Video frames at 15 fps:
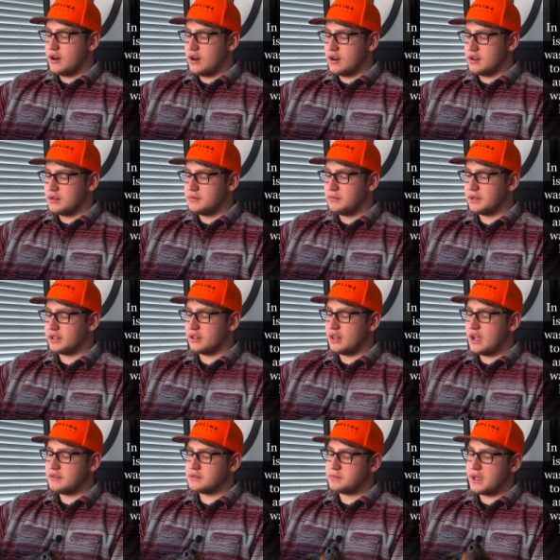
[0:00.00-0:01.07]
hard, but their
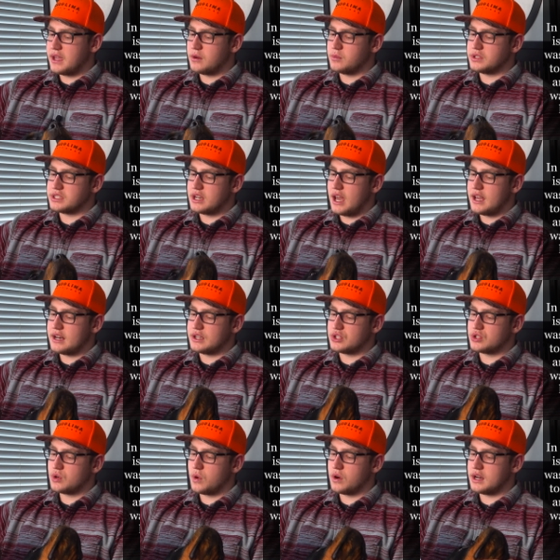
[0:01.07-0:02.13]
lifespan was not as
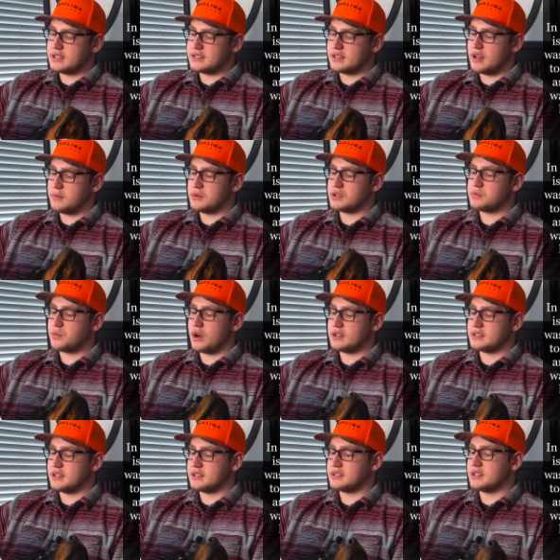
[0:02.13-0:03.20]
short as the numbers
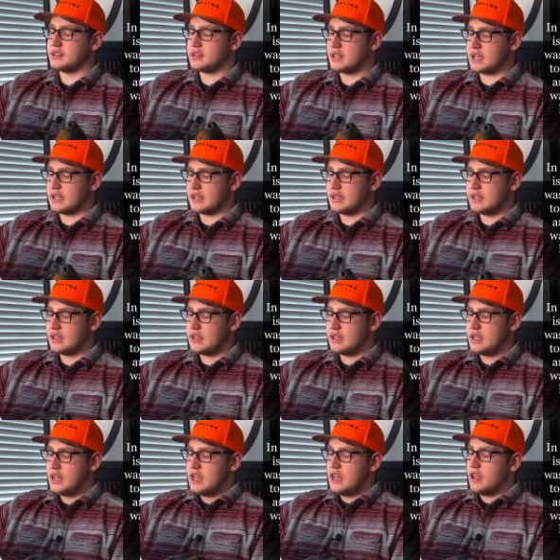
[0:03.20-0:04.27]
press us to think.
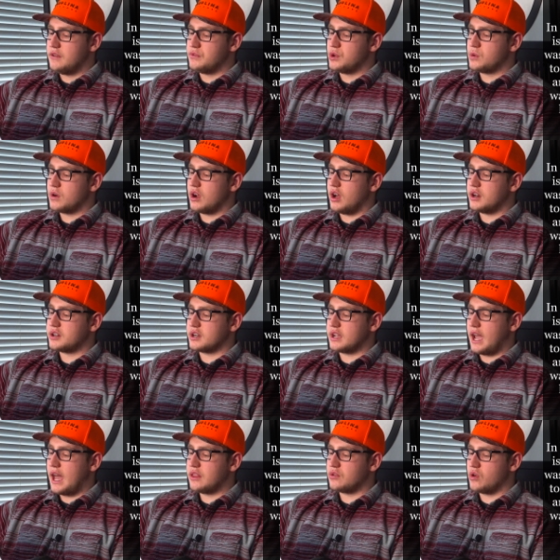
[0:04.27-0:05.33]
If you were a
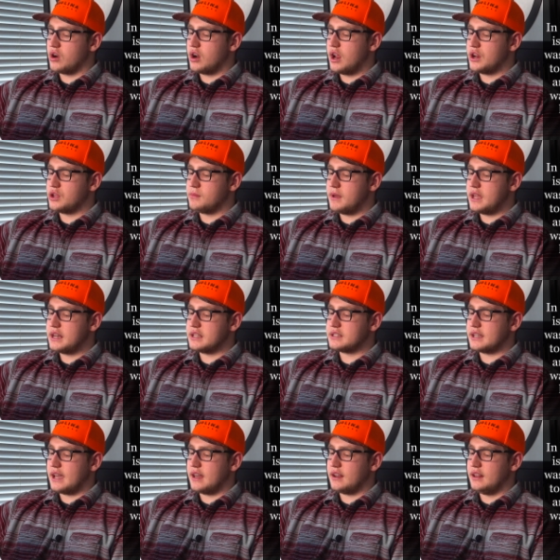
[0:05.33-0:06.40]
hunter-gatherer and you made
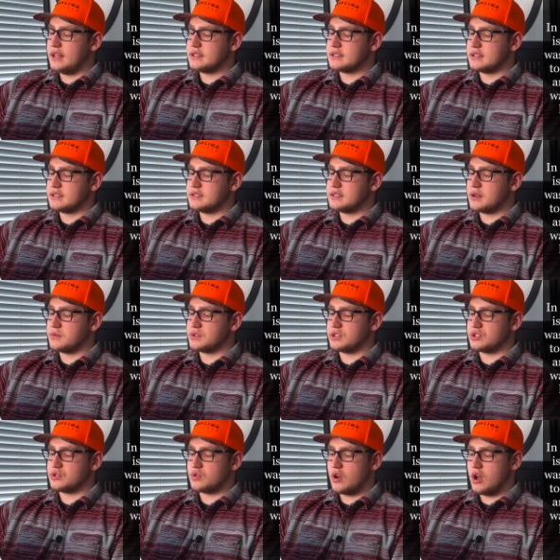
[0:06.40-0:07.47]
it to adolescence, there was
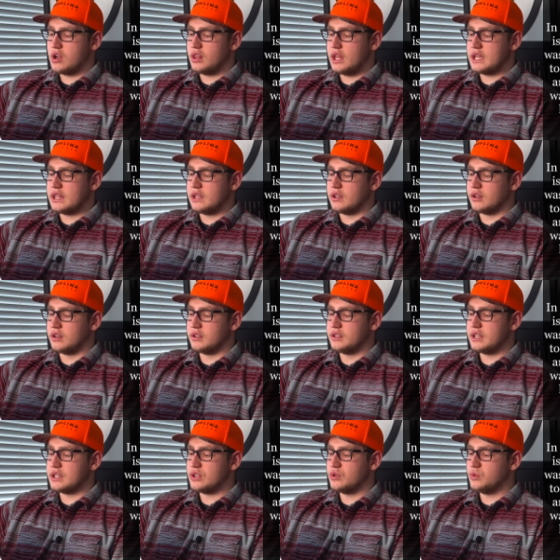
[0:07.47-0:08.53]
a strong
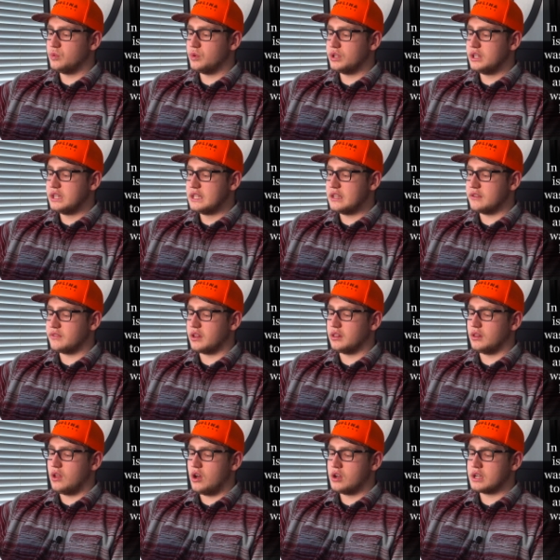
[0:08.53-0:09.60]
likelihood that you would live a
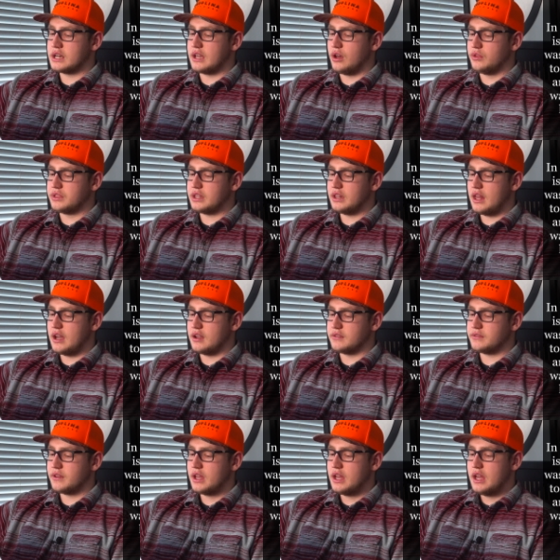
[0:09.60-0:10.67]
long and healthy
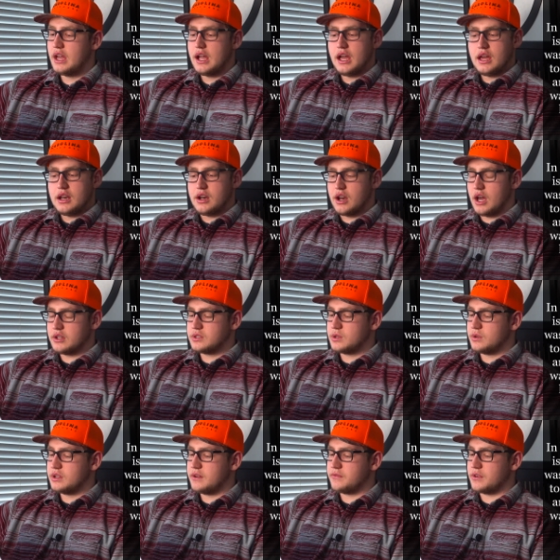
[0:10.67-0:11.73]
life. Not
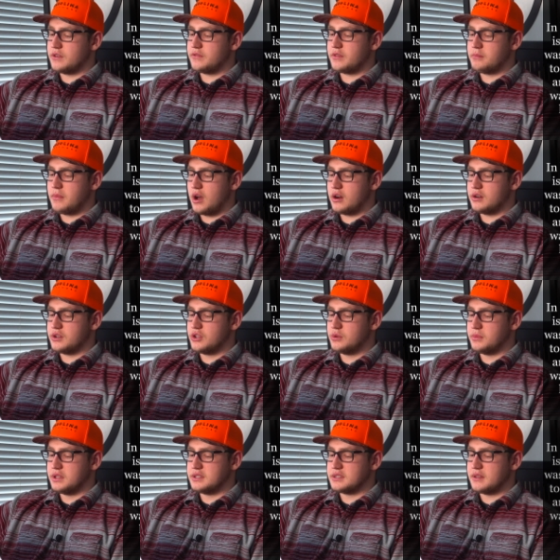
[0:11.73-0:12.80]
so different from modern
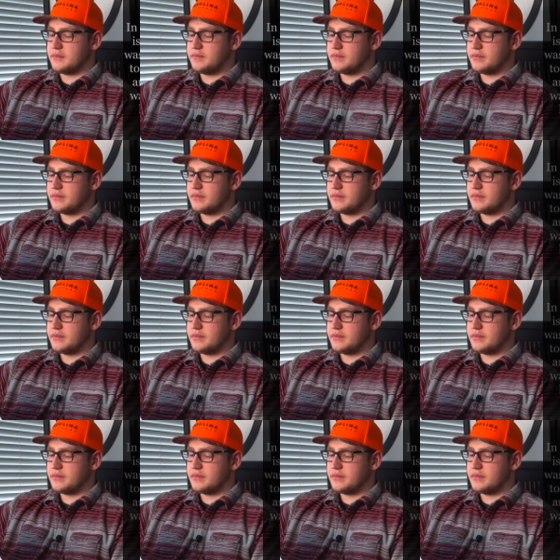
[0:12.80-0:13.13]
humans.